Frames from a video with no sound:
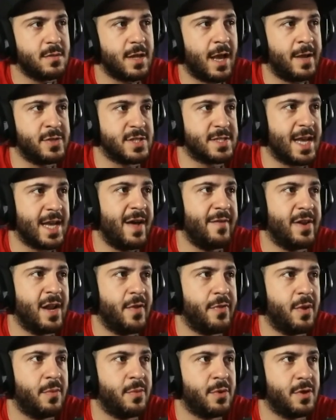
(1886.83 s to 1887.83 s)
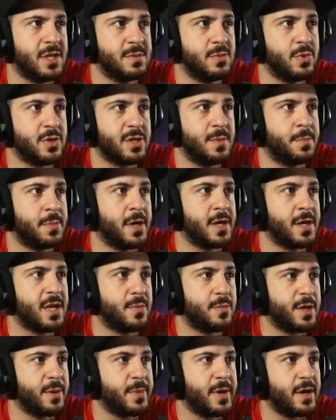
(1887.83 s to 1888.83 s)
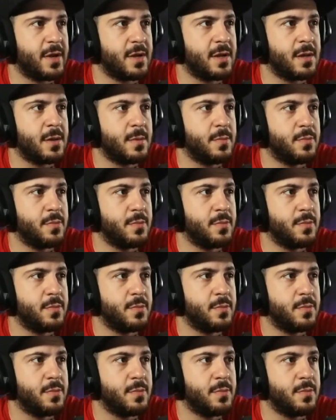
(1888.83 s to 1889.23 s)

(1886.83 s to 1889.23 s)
I just have it out there because people keep bugging me about it.